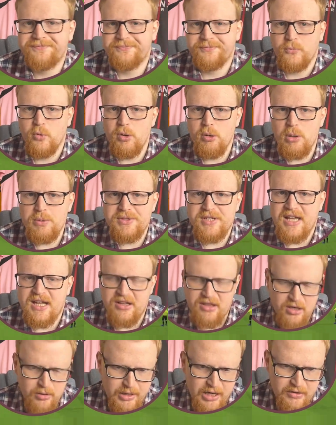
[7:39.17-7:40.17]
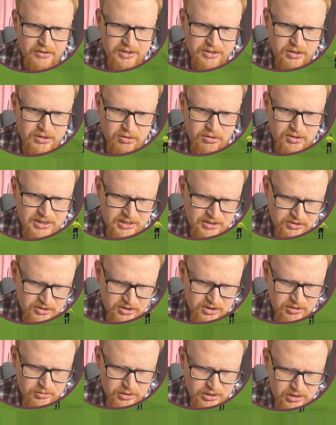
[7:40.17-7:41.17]
We won't say anything about this goal because
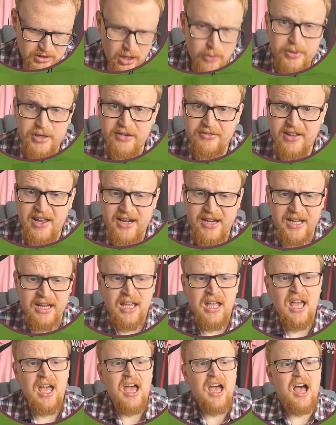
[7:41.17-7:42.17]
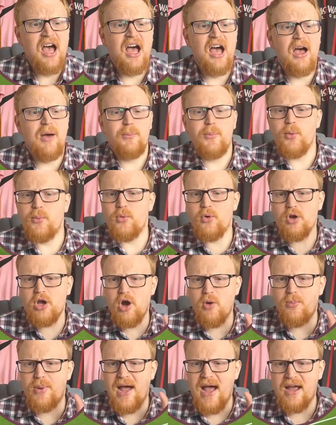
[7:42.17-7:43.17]
it's sloppy defending. But we'll go
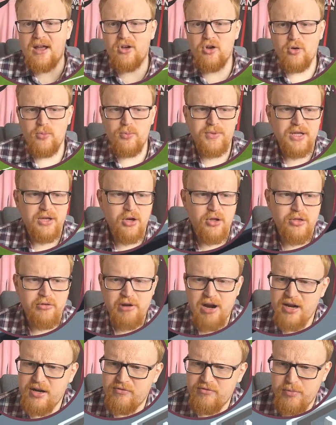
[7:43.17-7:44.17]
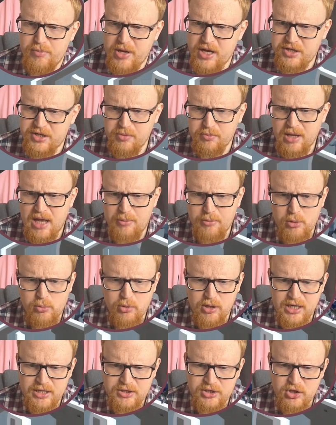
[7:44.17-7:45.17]
back up the other end of the pitch, and Blackburn will
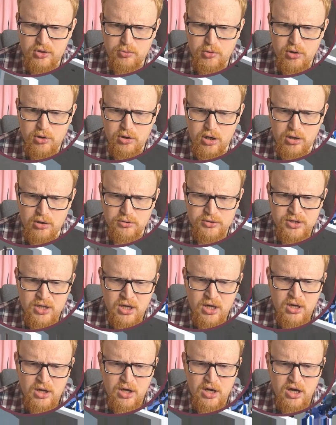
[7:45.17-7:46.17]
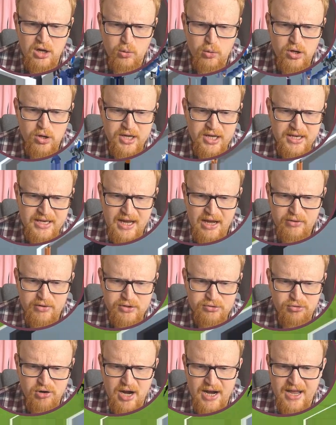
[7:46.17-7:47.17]
get 2 more goals. Working down
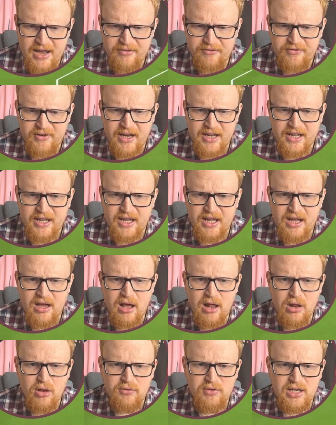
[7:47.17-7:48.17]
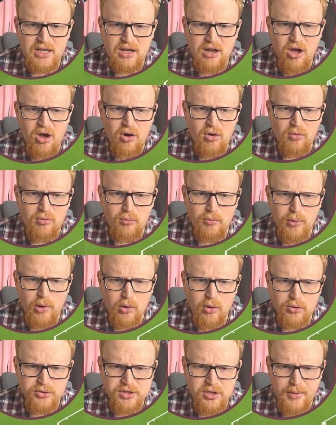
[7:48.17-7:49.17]
this right-hand flank here, a lovely long
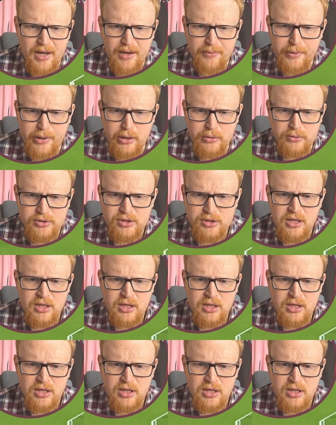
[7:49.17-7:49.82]
ball to the back post.